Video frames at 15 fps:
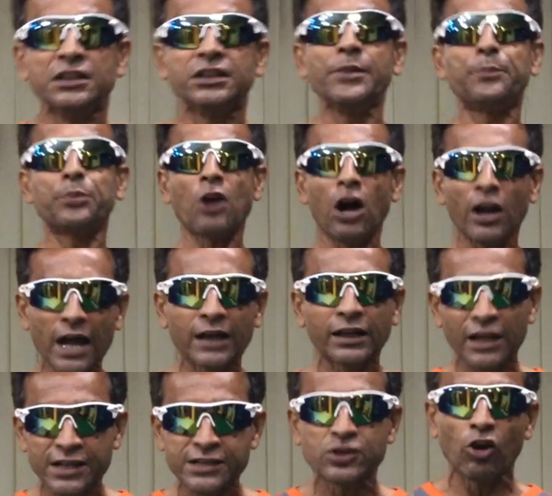The
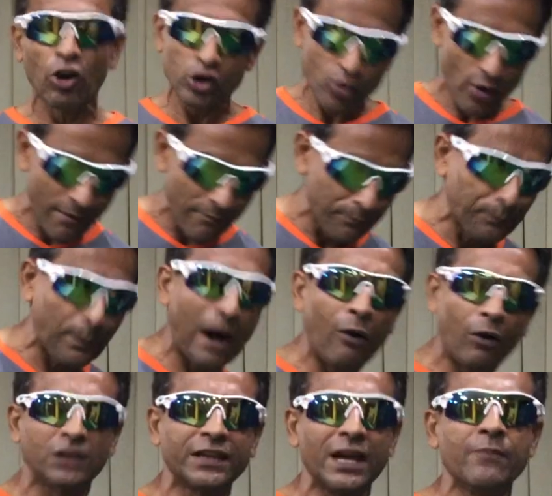product is going to
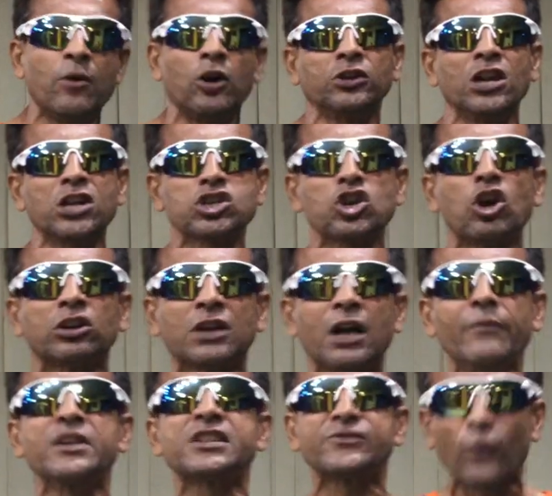empower them on their
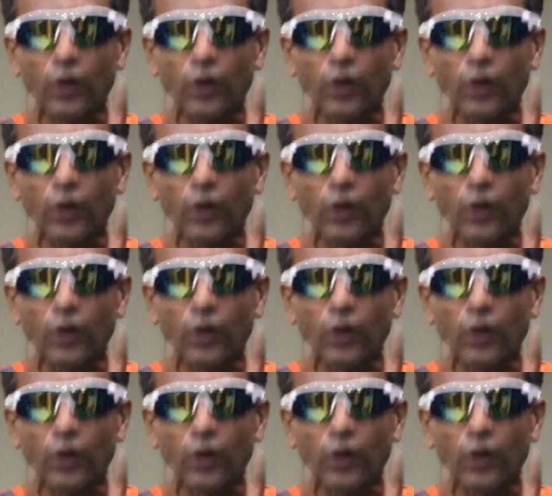shortcomings.